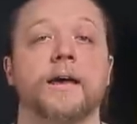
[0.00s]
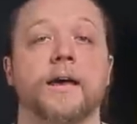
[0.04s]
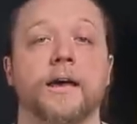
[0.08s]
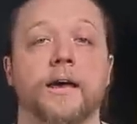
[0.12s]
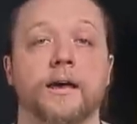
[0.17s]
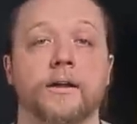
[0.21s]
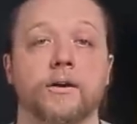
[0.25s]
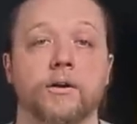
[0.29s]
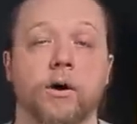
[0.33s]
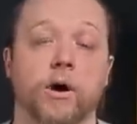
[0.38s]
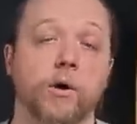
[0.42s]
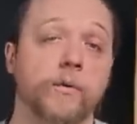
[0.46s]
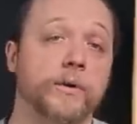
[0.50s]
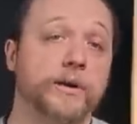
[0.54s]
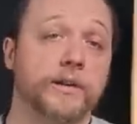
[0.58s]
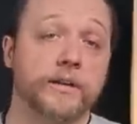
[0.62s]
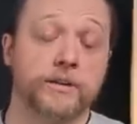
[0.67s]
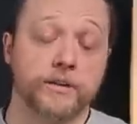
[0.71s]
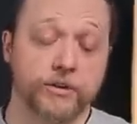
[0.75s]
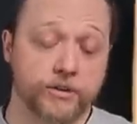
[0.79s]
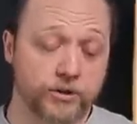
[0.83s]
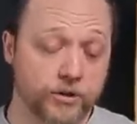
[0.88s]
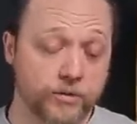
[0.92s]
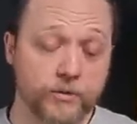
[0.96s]
and all we need
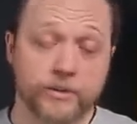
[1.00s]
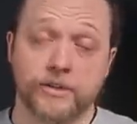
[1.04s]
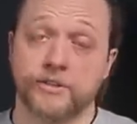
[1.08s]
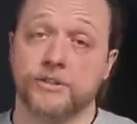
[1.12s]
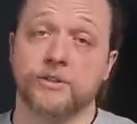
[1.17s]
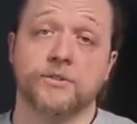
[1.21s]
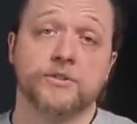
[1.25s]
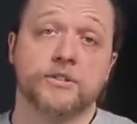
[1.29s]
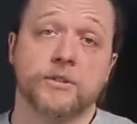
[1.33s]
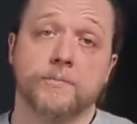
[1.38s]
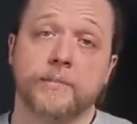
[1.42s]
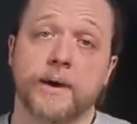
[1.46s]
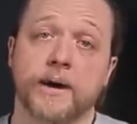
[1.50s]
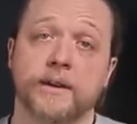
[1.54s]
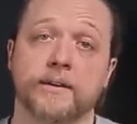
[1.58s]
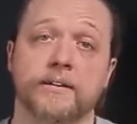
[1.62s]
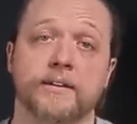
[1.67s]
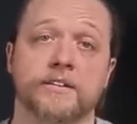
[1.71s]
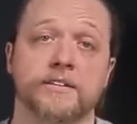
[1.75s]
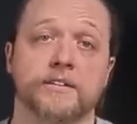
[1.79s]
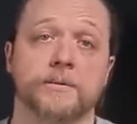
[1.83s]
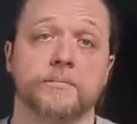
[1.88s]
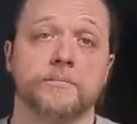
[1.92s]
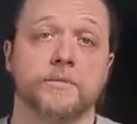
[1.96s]
to do is use the
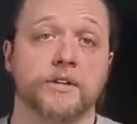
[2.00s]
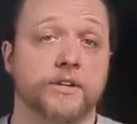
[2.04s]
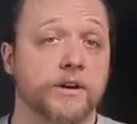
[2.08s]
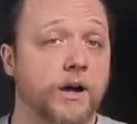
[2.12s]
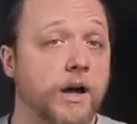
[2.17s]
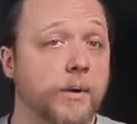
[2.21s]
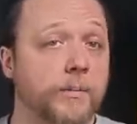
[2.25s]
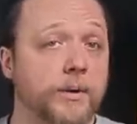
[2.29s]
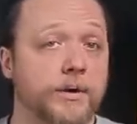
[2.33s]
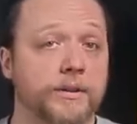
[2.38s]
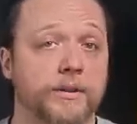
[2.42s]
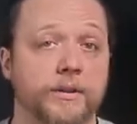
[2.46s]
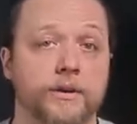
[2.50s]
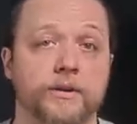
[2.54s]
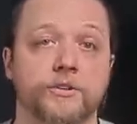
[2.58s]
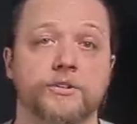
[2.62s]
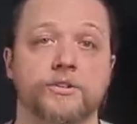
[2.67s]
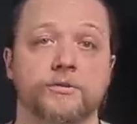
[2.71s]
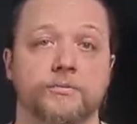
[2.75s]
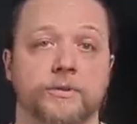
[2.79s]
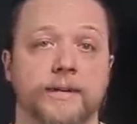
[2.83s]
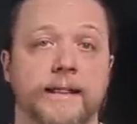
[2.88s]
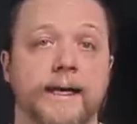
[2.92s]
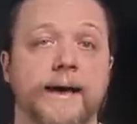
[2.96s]
mechanism, the knob on there,
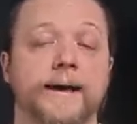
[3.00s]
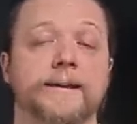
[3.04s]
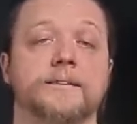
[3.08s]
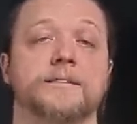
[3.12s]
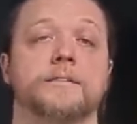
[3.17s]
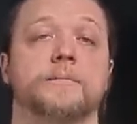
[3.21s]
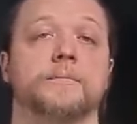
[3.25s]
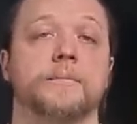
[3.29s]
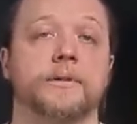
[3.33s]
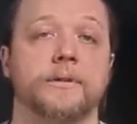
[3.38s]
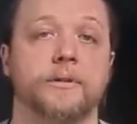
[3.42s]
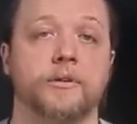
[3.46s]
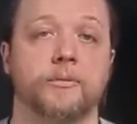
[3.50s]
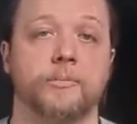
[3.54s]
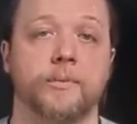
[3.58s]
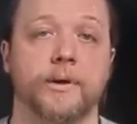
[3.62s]
to relax them a little